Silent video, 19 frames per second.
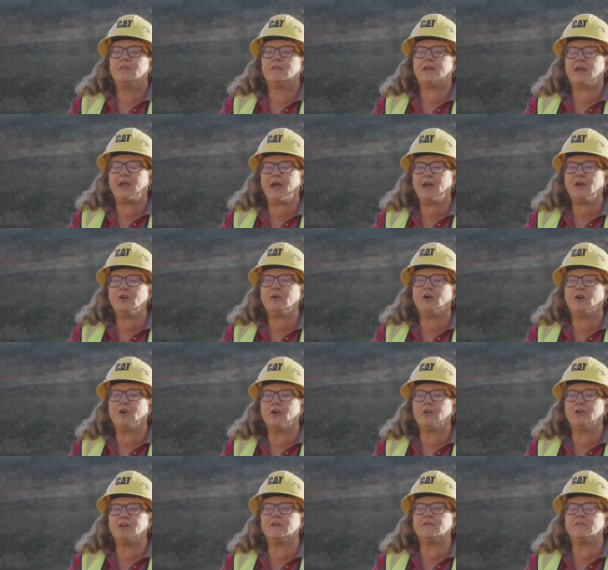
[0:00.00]
The CAT
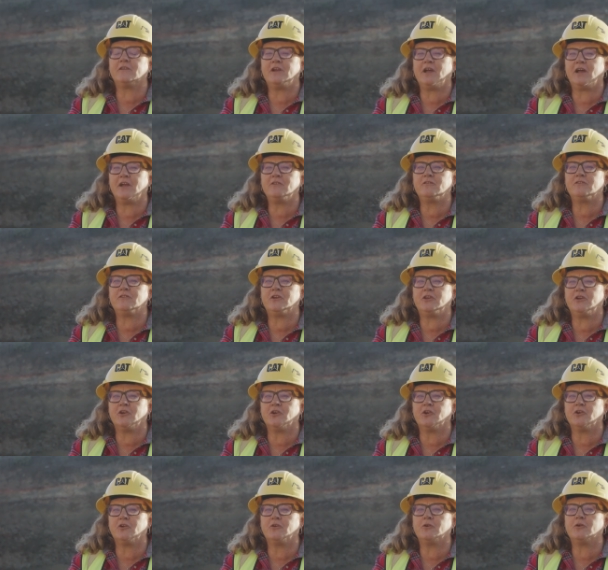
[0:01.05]
card is an
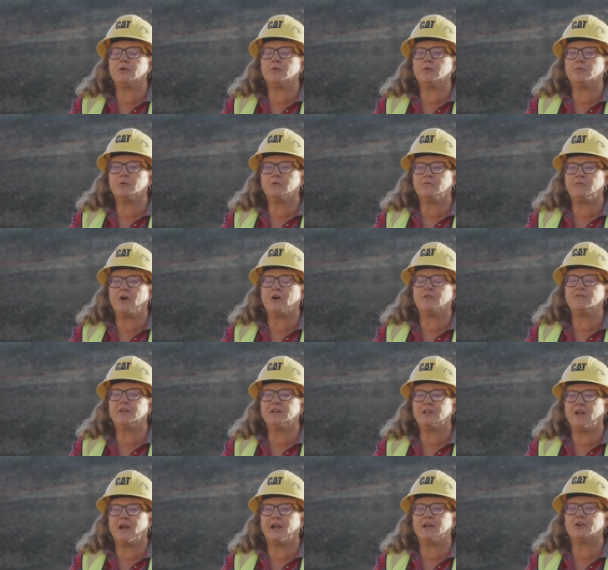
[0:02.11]
unsecured
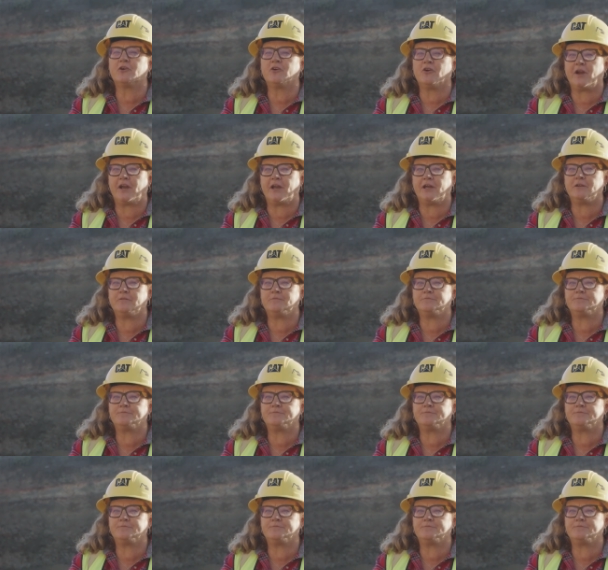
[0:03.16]
revolving line of credit